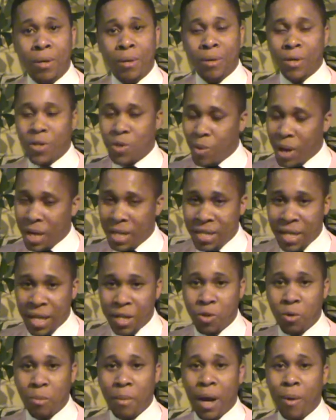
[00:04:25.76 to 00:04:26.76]
So I
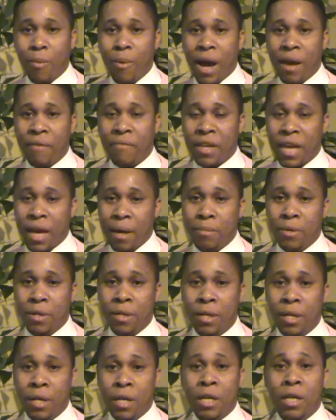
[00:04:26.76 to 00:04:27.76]
said to my wife,
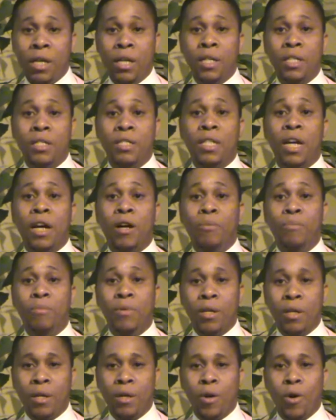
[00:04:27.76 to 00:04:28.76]
"Kemi, tell
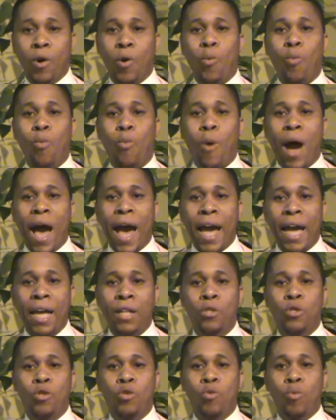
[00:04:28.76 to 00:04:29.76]
me, why
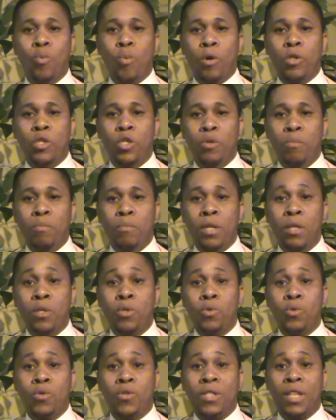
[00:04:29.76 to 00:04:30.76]
do you want me
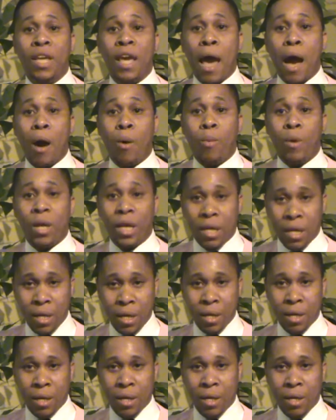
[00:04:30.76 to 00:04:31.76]
to stay awake?"
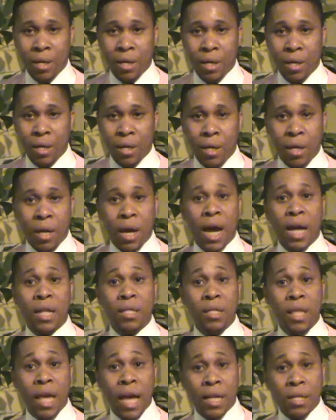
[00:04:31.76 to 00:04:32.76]

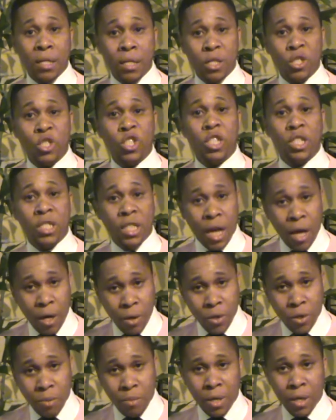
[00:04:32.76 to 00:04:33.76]
And then she
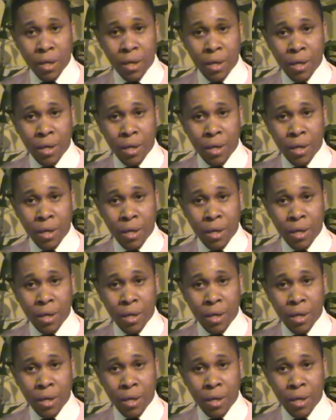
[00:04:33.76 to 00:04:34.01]
tells me.